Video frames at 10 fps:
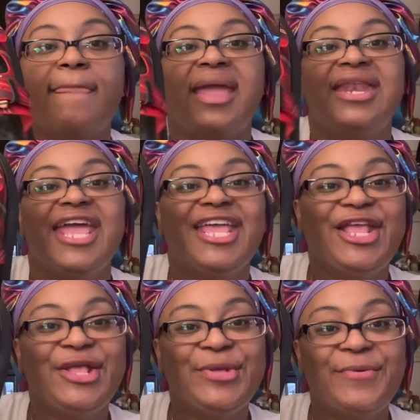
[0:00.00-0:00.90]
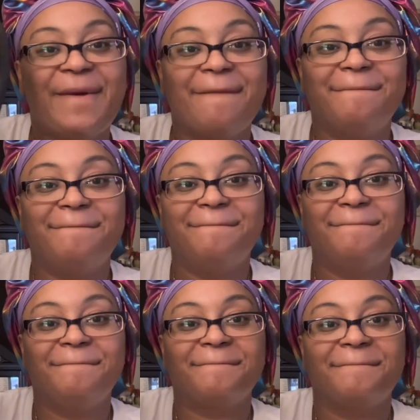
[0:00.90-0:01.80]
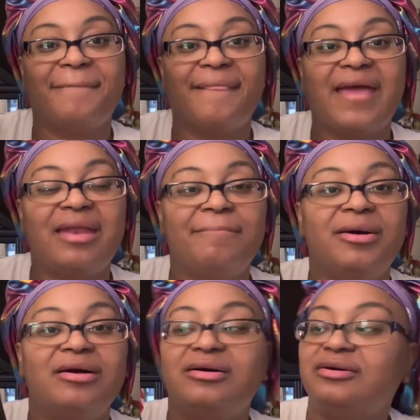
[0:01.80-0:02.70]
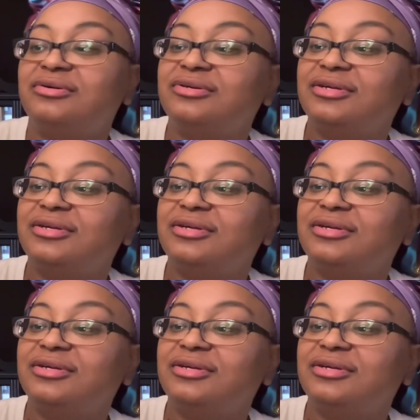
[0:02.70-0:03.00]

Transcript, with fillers: Ain't that cute? Got a buckle.